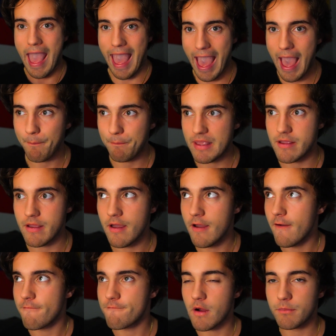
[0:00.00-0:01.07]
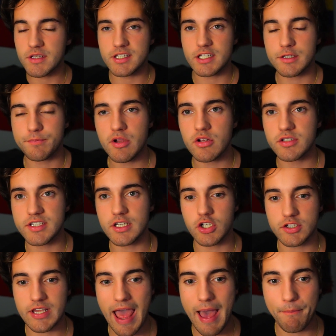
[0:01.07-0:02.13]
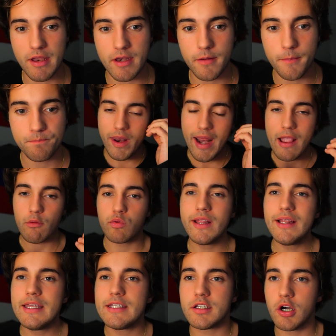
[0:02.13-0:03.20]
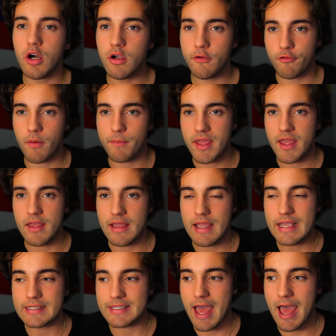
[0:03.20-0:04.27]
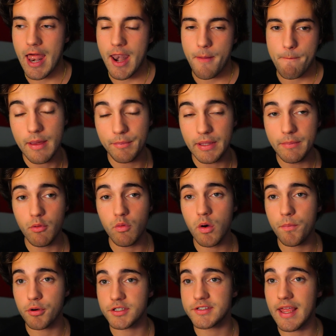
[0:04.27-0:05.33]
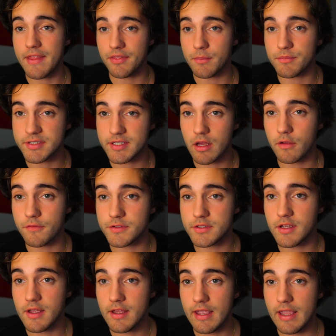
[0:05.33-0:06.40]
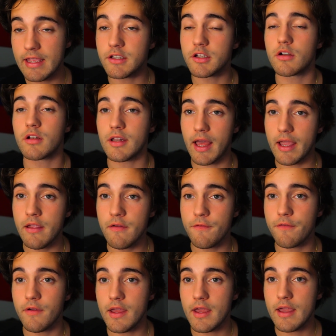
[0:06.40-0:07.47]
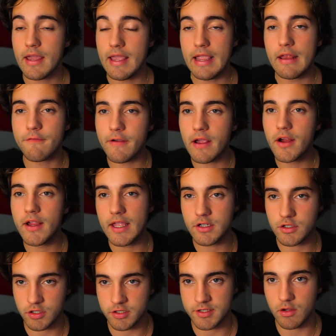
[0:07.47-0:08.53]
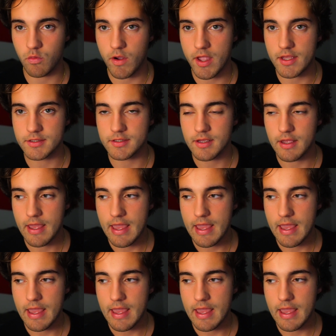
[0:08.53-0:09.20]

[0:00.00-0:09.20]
happy from this experience that just happened. What I really took from it is that people will present themselves in your life in very interesting ways.